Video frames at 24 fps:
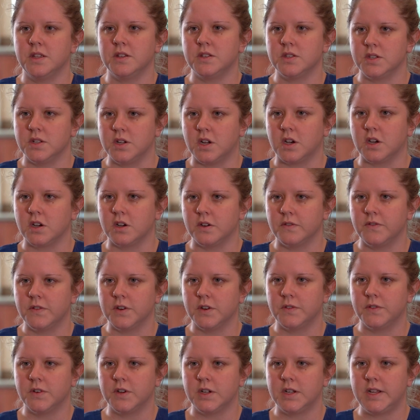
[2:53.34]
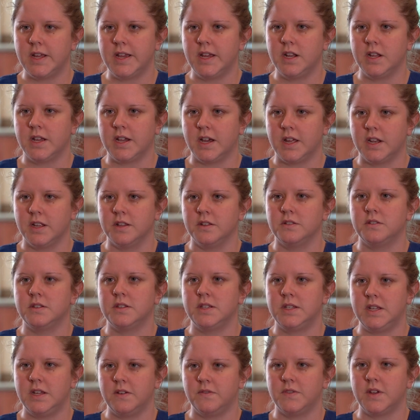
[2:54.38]
a sonographer for a day to kind of
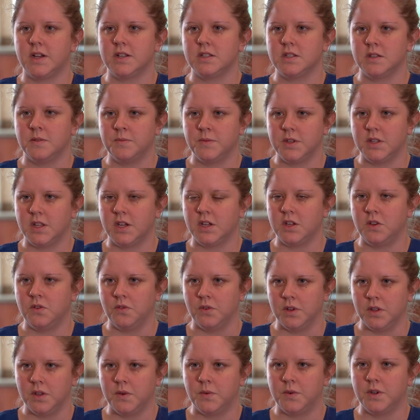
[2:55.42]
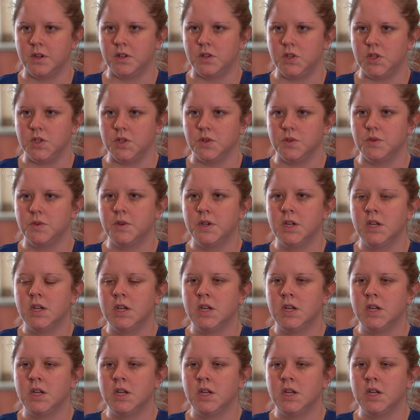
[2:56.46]
see if that's something that you really want to do.